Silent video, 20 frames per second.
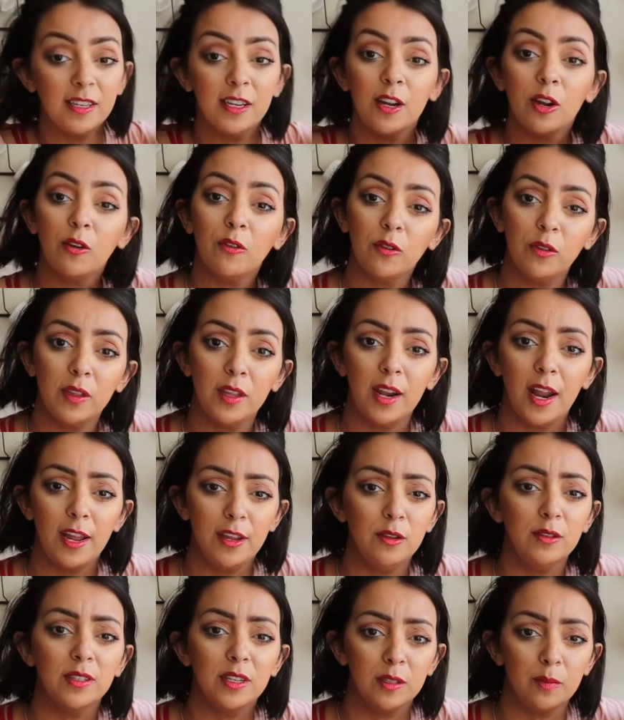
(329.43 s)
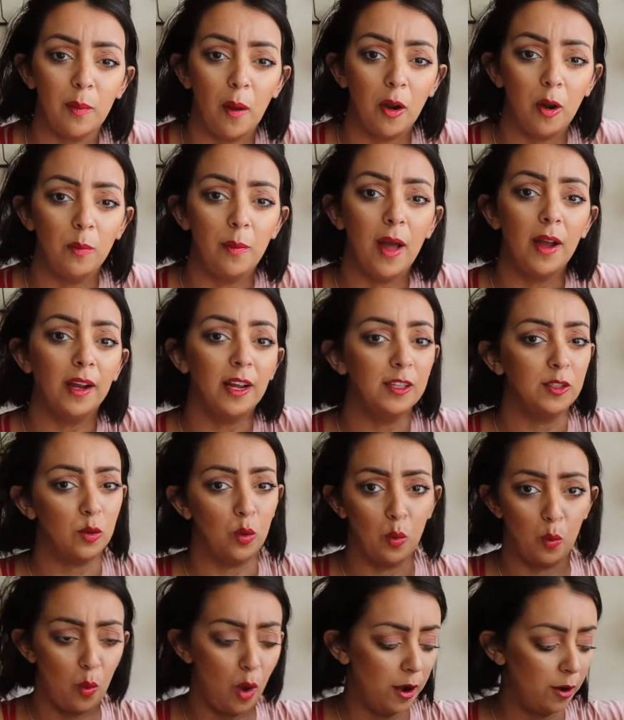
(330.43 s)
in here that I use as bottle pockets
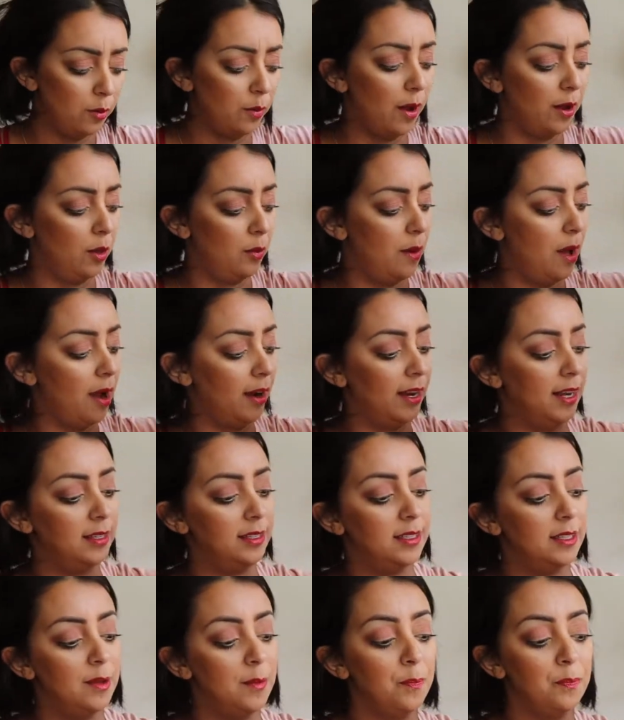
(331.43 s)
or water bottle pockets,